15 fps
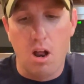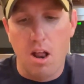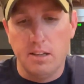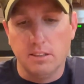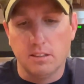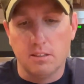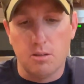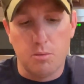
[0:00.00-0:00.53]

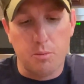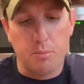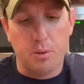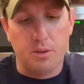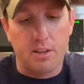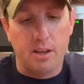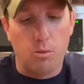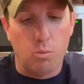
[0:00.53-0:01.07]
I'm gonna
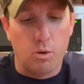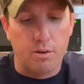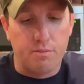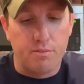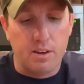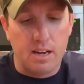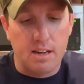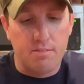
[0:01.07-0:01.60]
put that
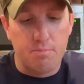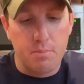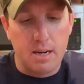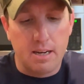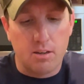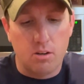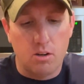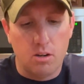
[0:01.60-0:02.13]
1.5
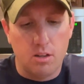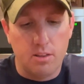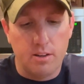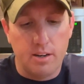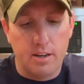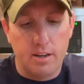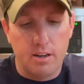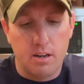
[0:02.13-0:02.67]
back on
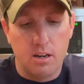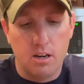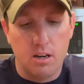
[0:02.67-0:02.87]
there.